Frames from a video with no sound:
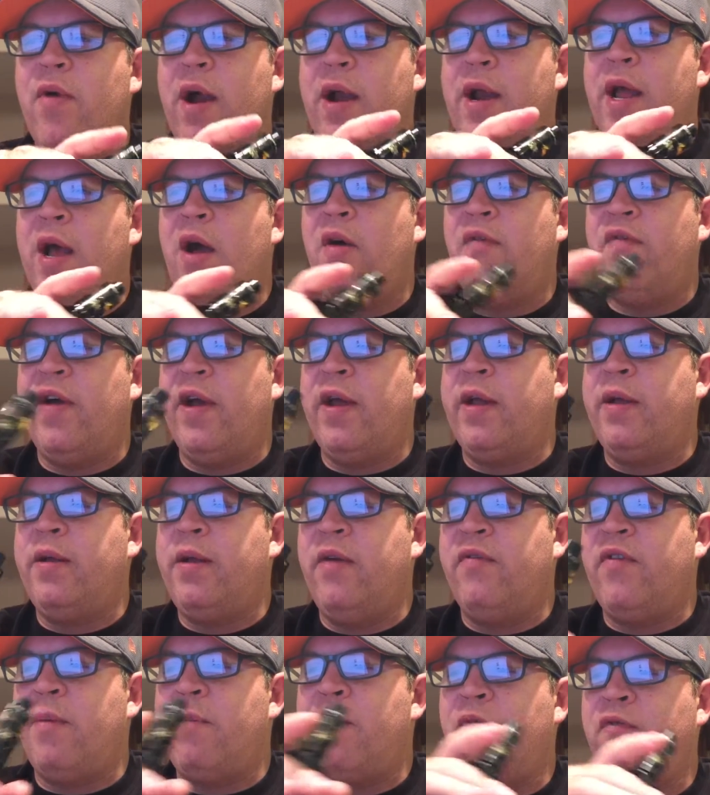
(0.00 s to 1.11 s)
right now
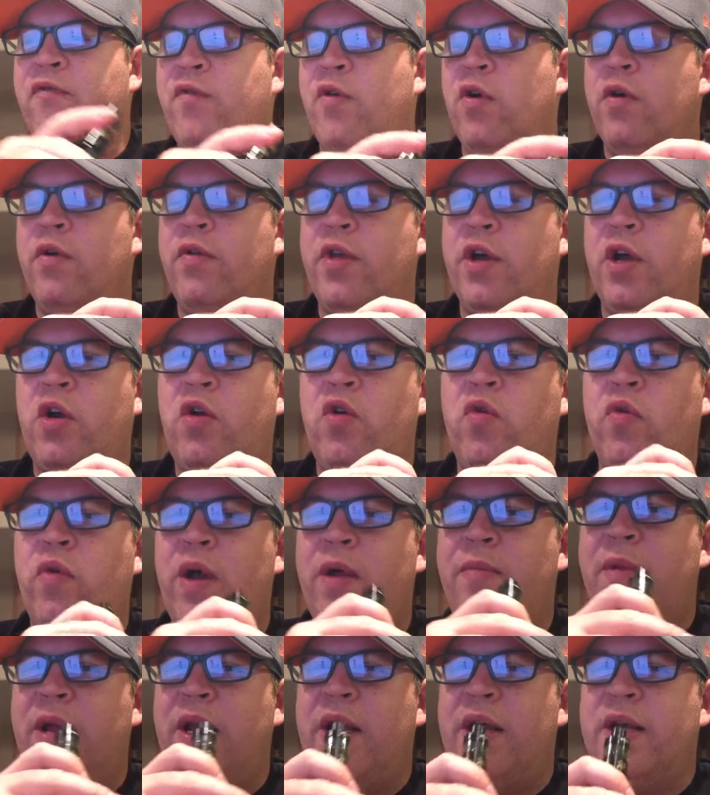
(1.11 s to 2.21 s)
if I prefer the
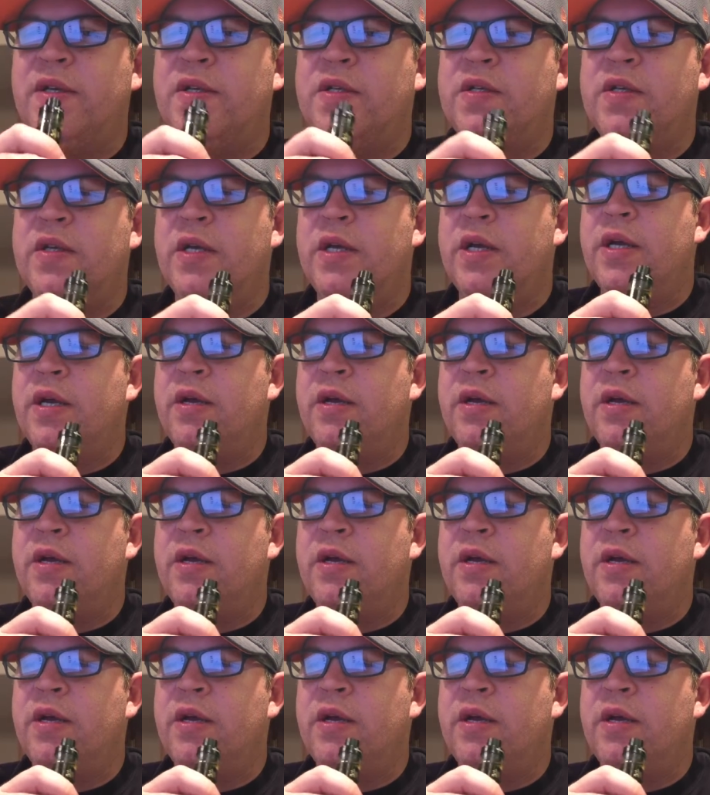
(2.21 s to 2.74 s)
creaminess